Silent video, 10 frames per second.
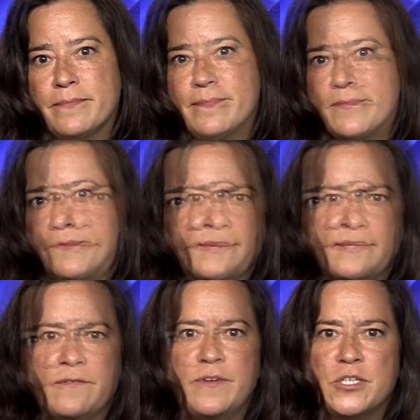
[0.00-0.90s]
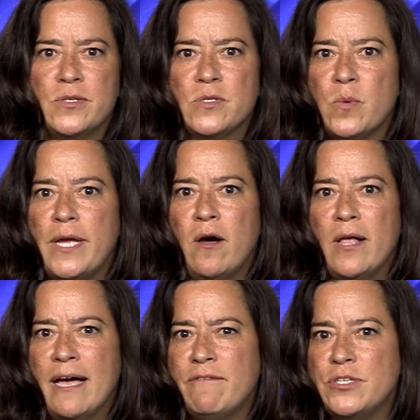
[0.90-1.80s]
As elected officials, we all
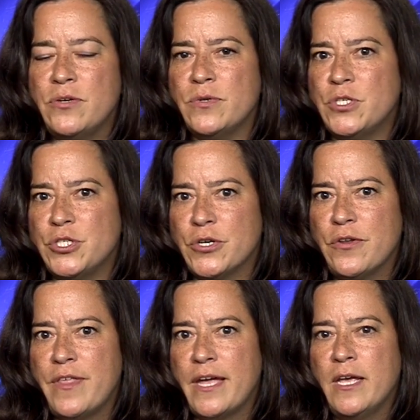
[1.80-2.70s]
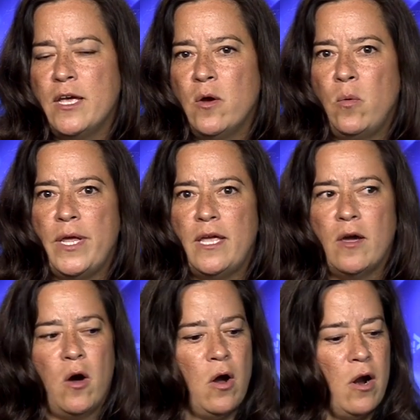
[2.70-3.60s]
have to ensure that we
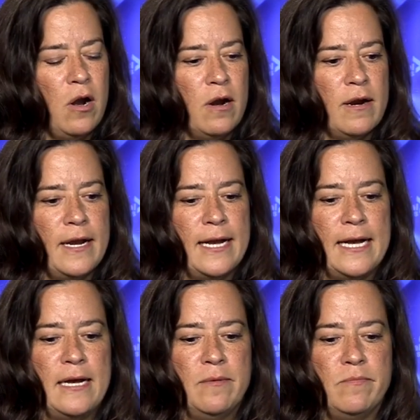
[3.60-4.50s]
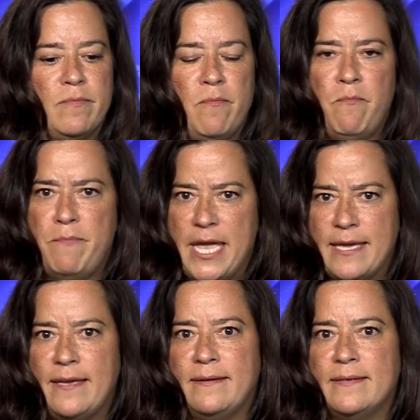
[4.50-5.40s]
are
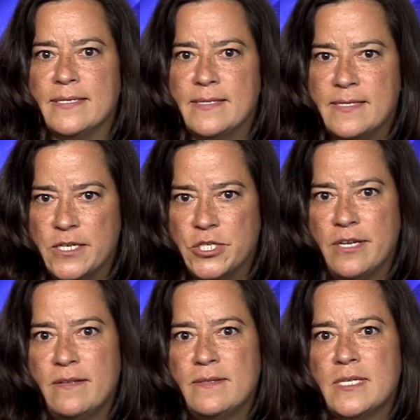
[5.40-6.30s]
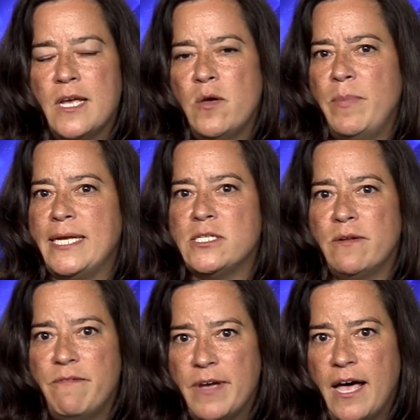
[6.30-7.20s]
making decisions based
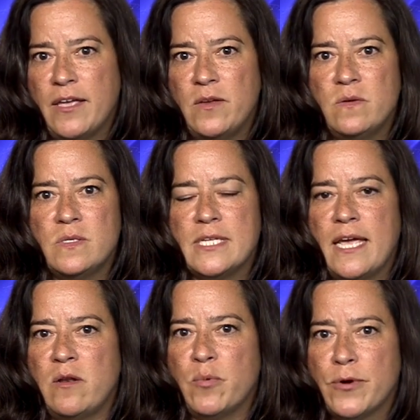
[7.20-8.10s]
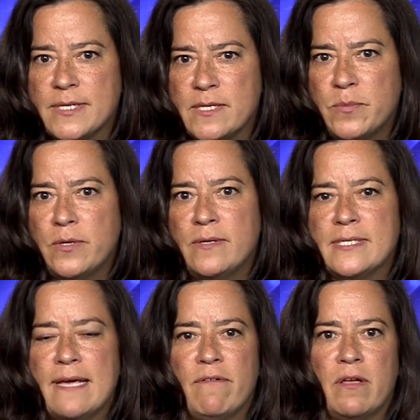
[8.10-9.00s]
on values and principles,
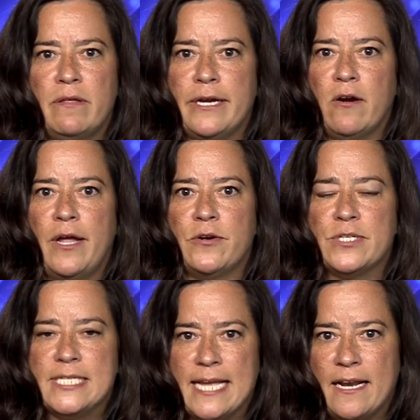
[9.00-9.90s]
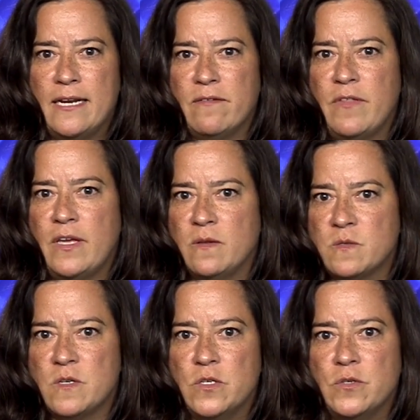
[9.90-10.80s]
have a clear understanding of the
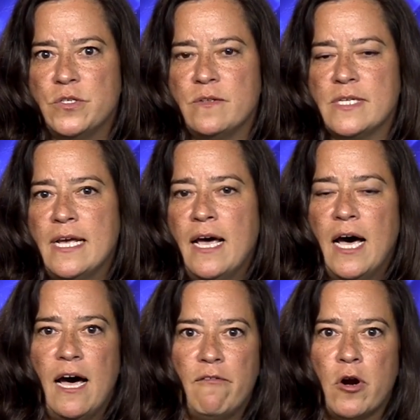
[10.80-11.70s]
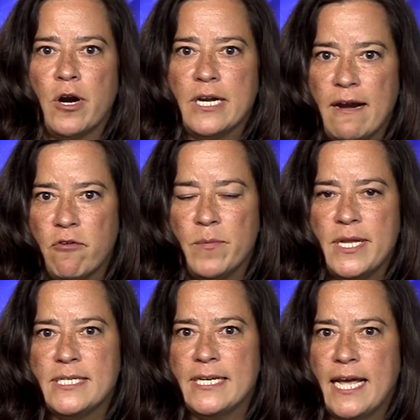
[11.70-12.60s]
institutions of our
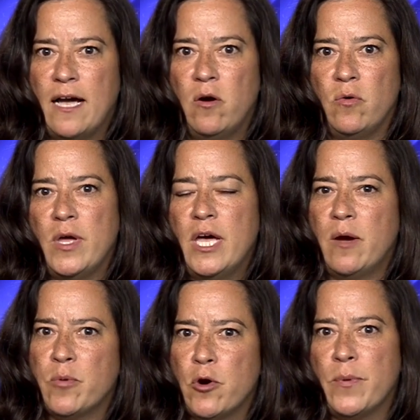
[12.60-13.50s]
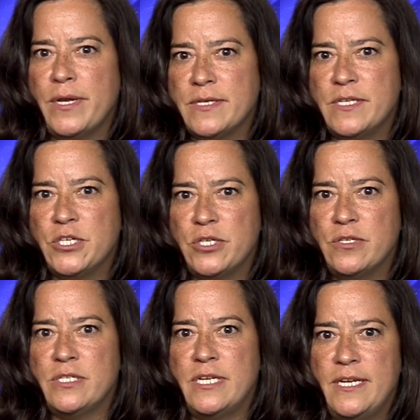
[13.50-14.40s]
government and how appropriate
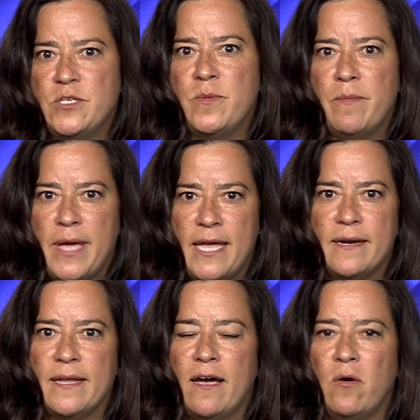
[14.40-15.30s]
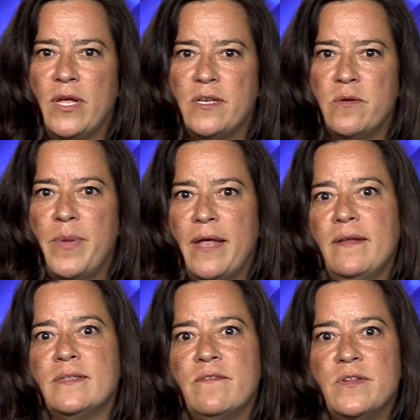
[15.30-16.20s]
decisions need to be made and how
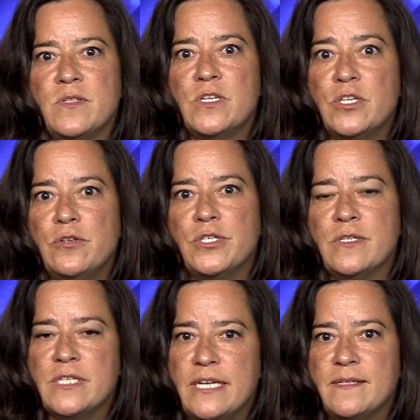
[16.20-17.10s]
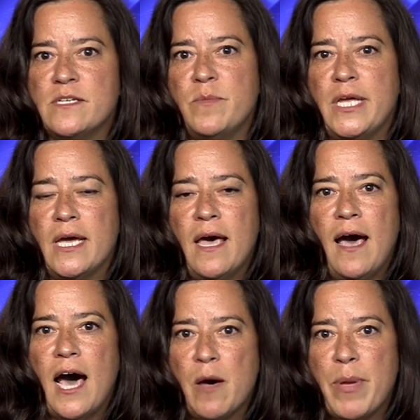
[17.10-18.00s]
independence of institutions needs to be
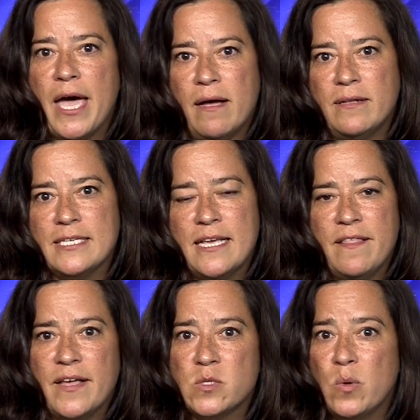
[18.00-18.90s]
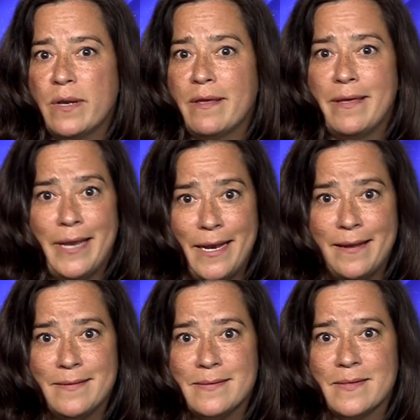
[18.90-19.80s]
upheld. That's what
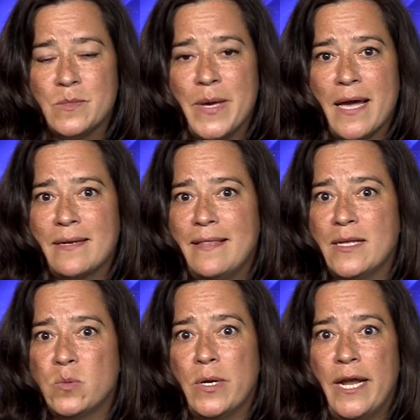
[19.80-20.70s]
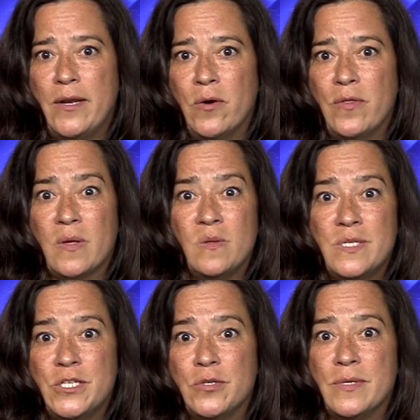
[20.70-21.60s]
Canadians expect. That's what I know the
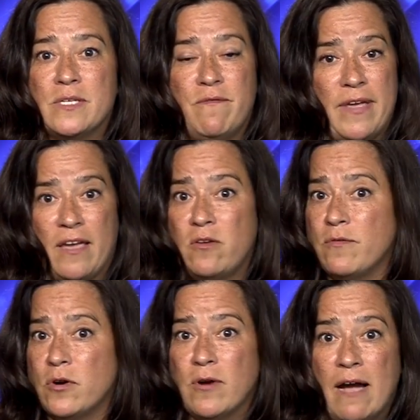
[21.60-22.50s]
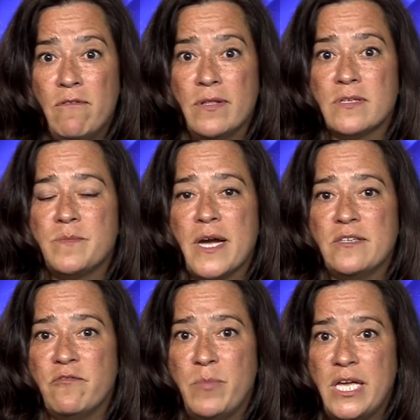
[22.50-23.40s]
constituents of Vancouver Granville expect
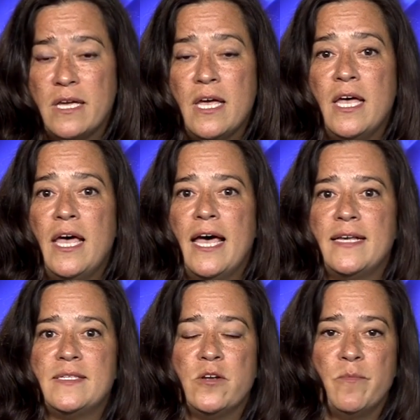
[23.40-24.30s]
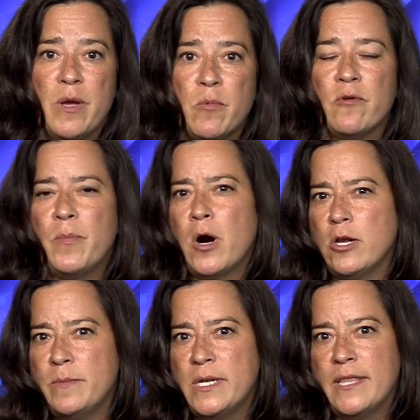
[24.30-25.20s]
of me as their Member of
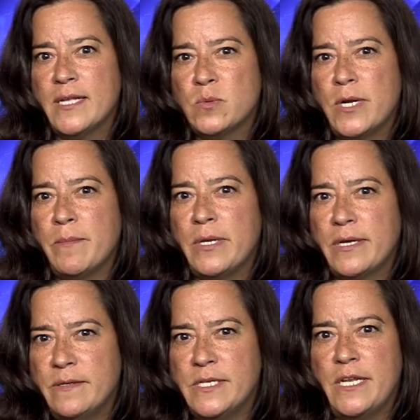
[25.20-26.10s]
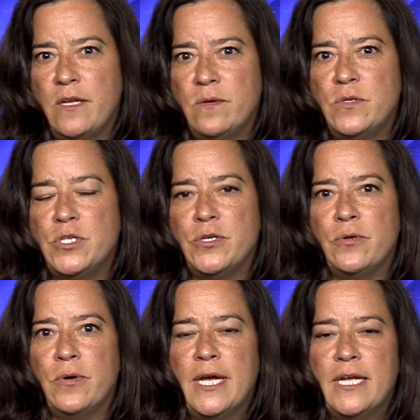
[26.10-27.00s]
Parliament, and that's what I'm going to continue to